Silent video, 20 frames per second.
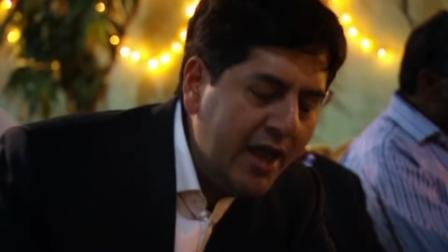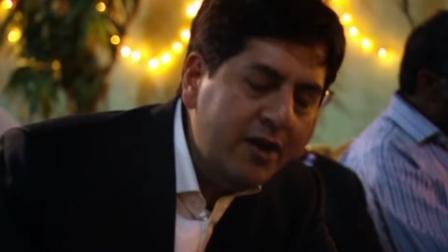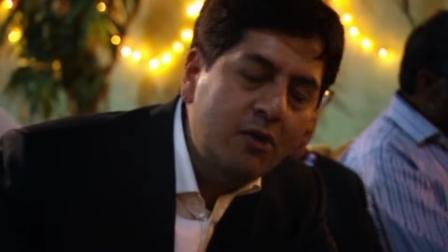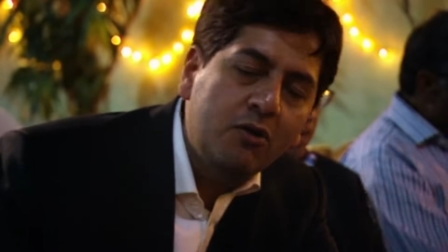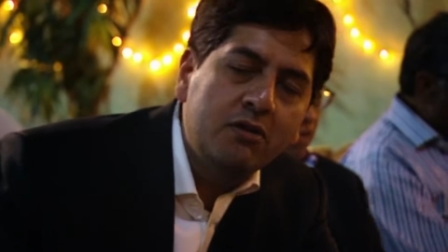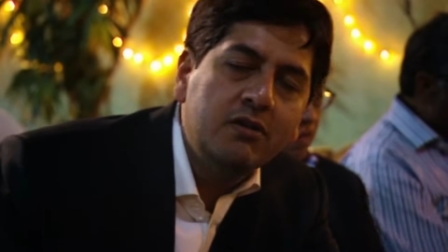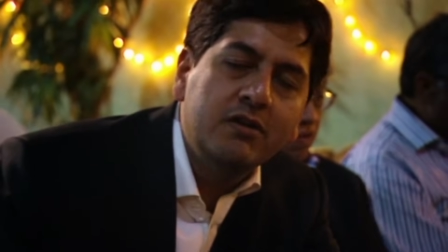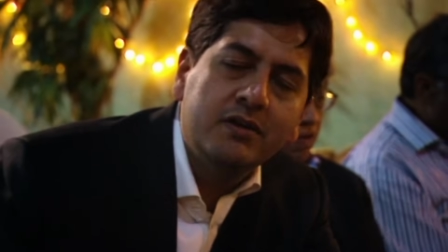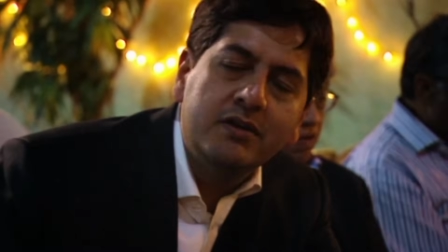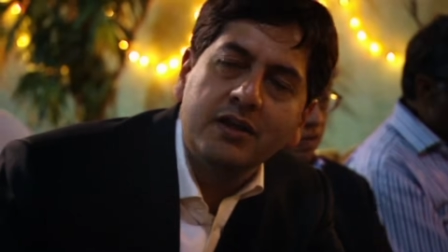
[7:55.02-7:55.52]
I'd
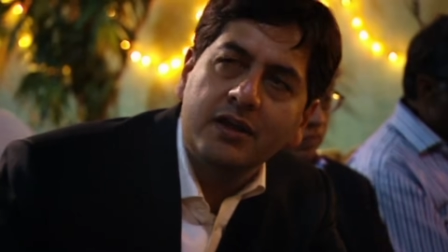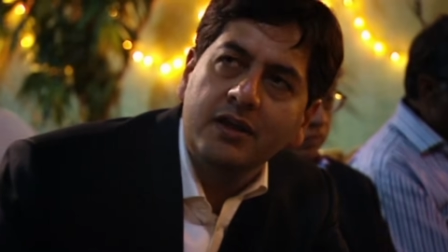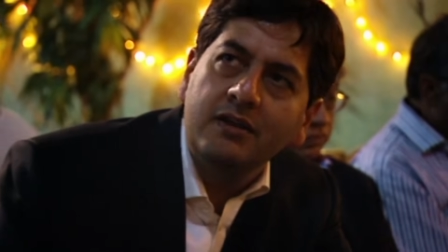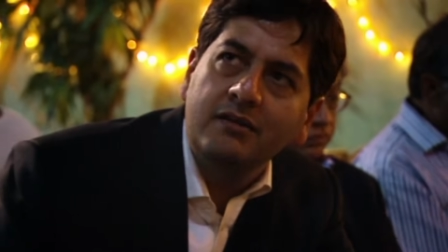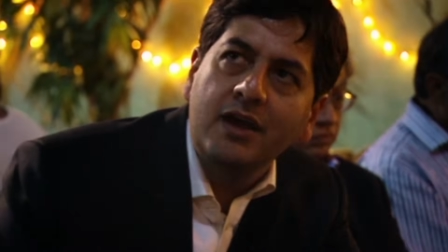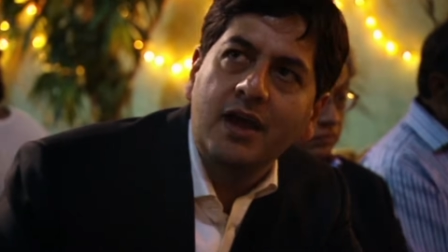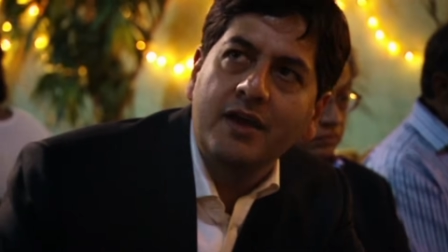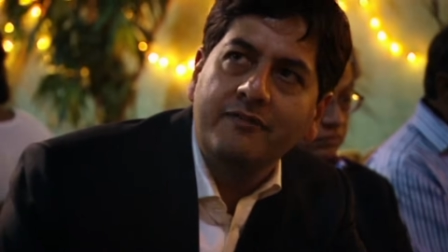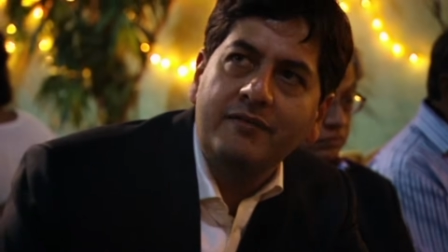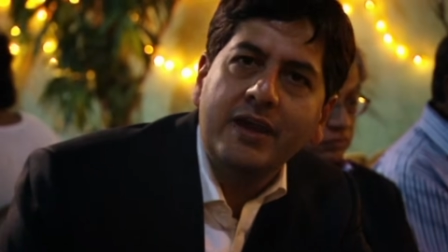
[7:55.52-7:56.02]
order it
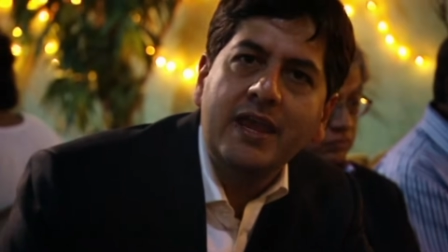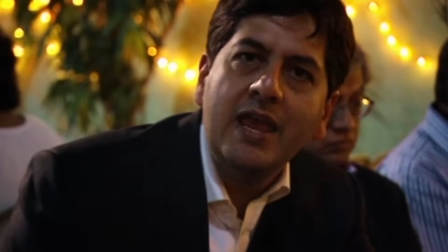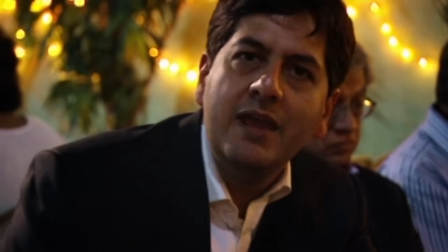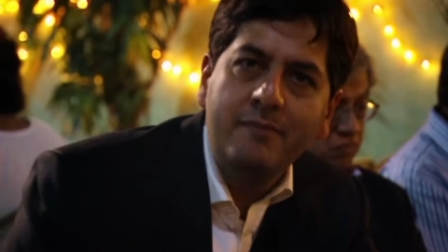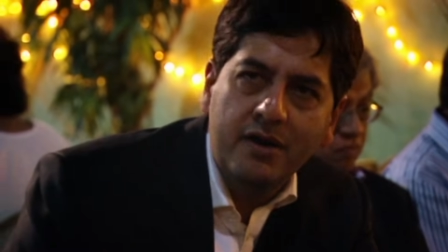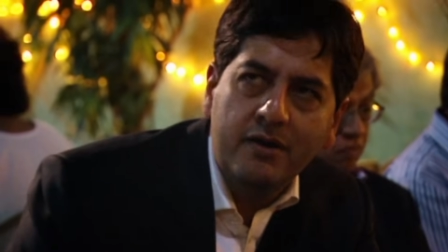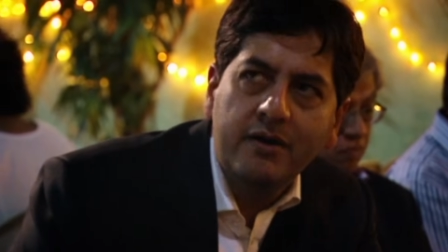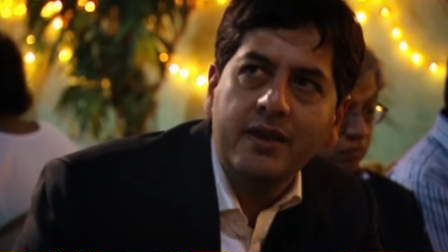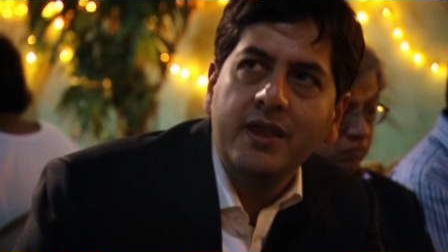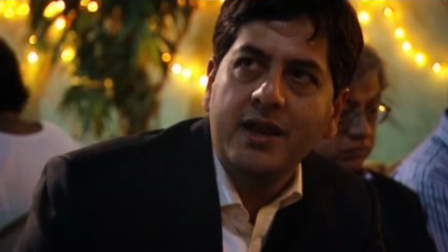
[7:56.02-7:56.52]
again, yeah. If I
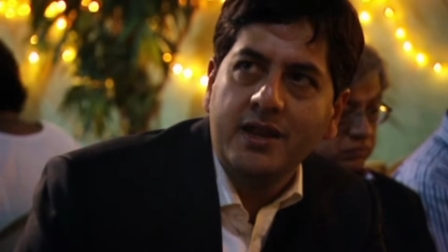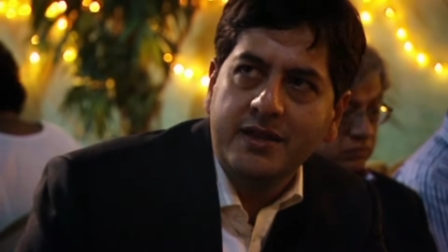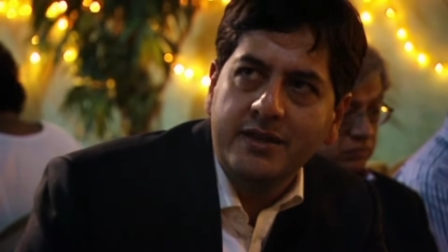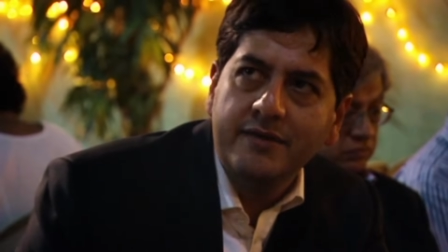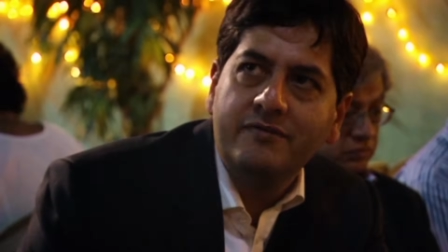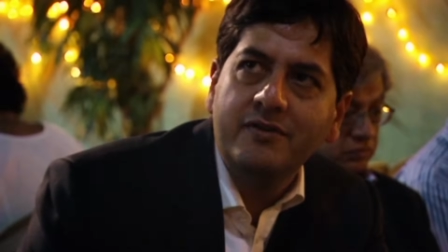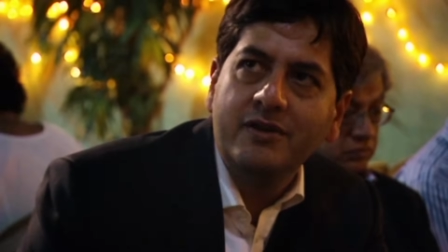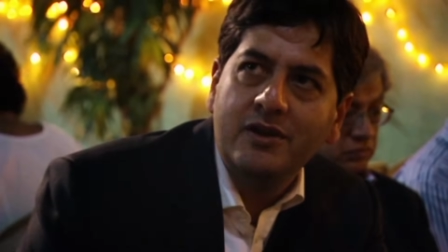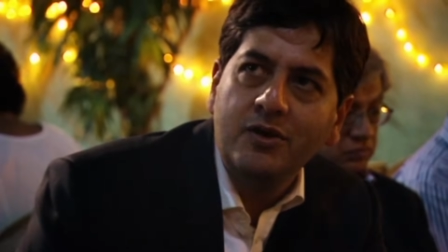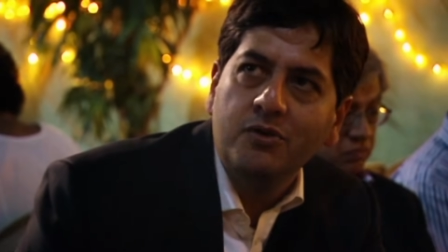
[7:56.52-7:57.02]
came here again, I'd
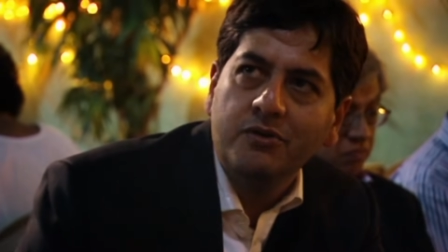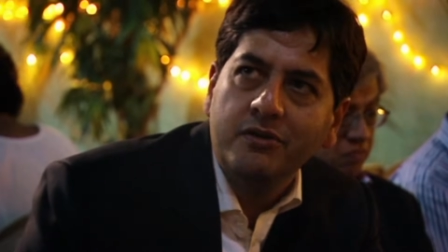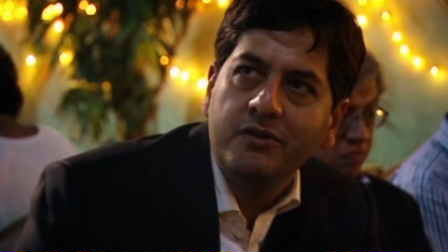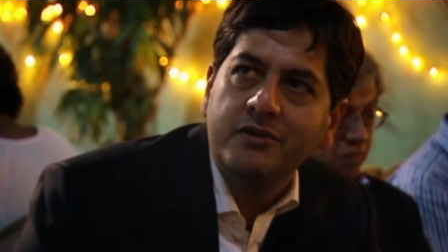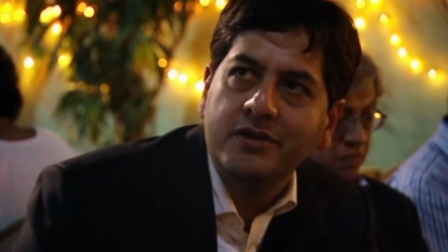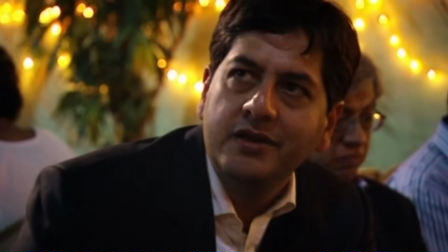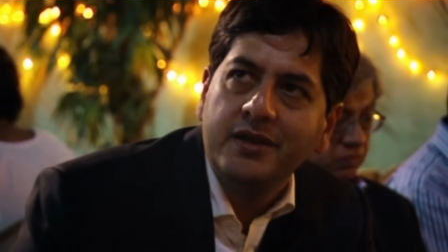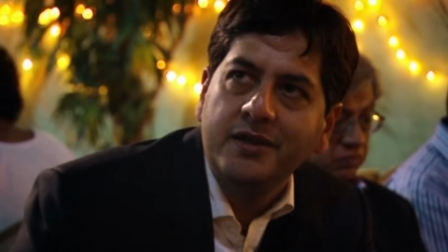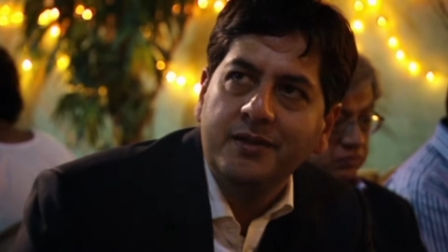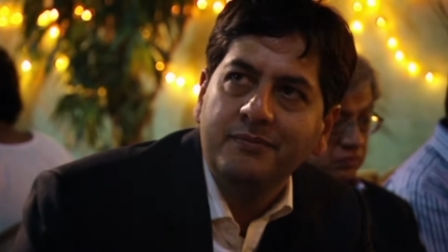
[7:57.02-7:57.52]
definitely order
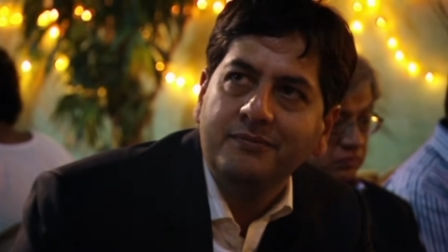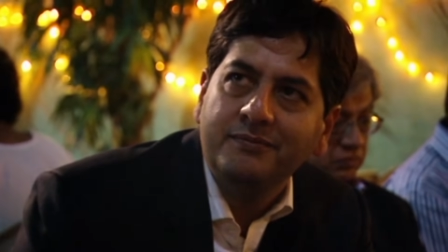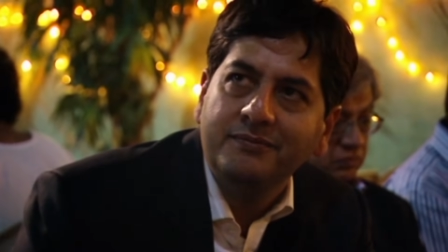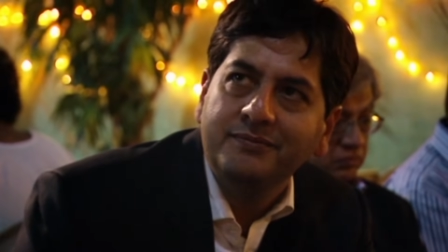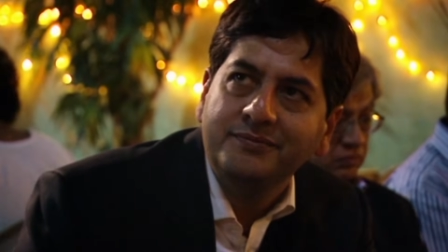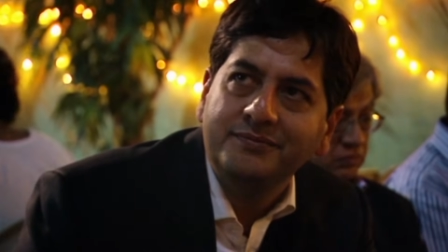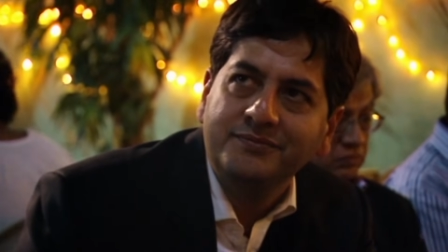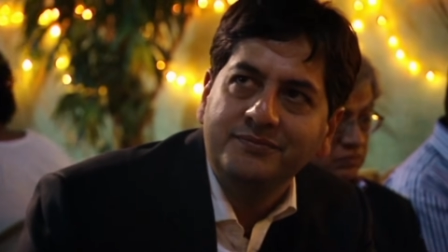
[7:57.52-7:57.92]
it again.